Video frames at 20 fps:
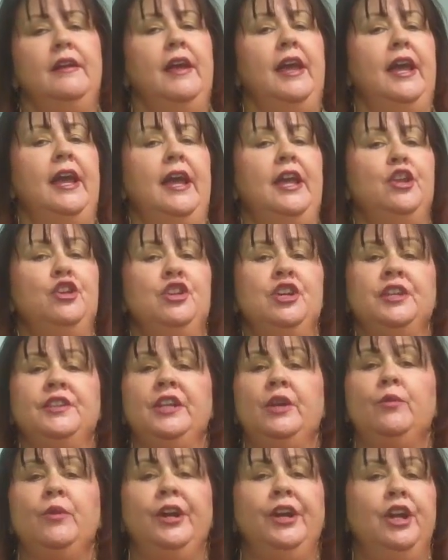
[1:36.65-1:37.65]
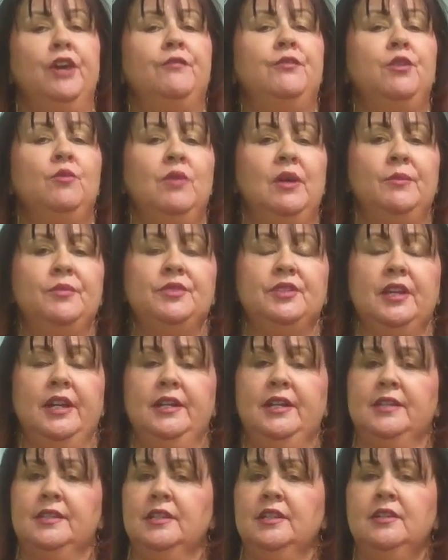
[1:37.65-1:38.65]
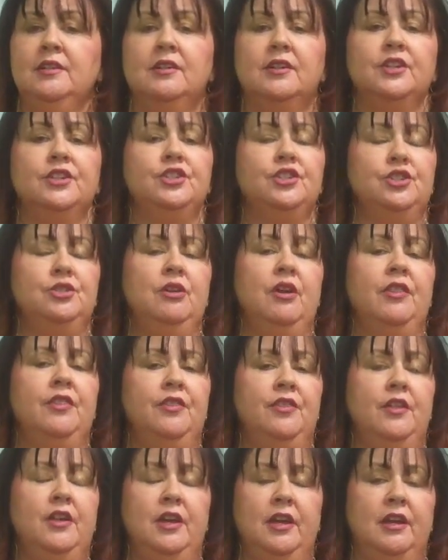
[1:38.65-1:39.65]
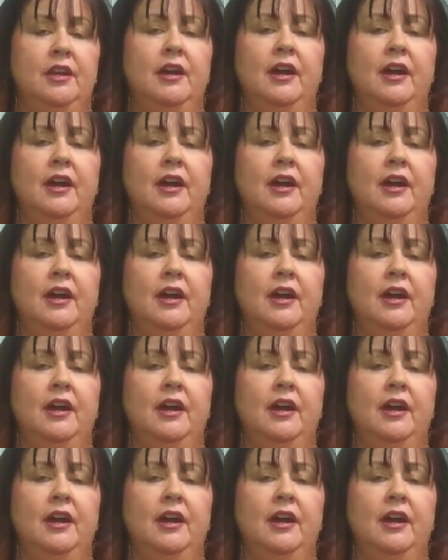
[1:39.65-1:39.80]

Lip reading: and you can get that right off the website. It doesn't cost you a thing.